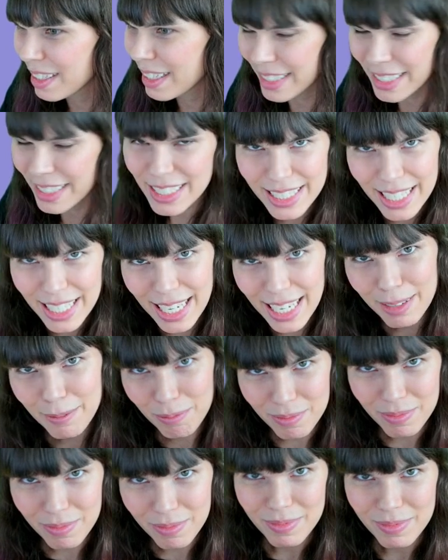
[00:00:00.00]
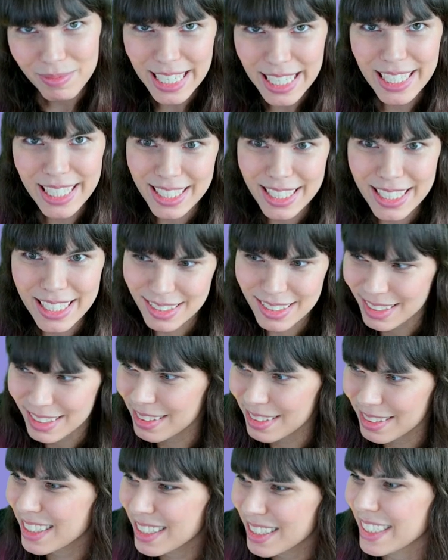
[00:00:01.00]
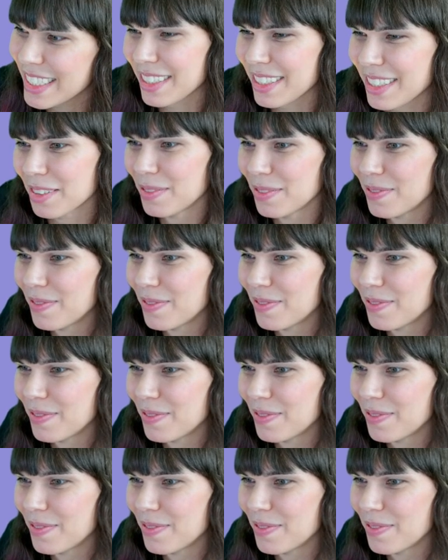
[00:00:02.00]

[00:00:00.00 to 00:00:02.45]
in this game, dead things stay still.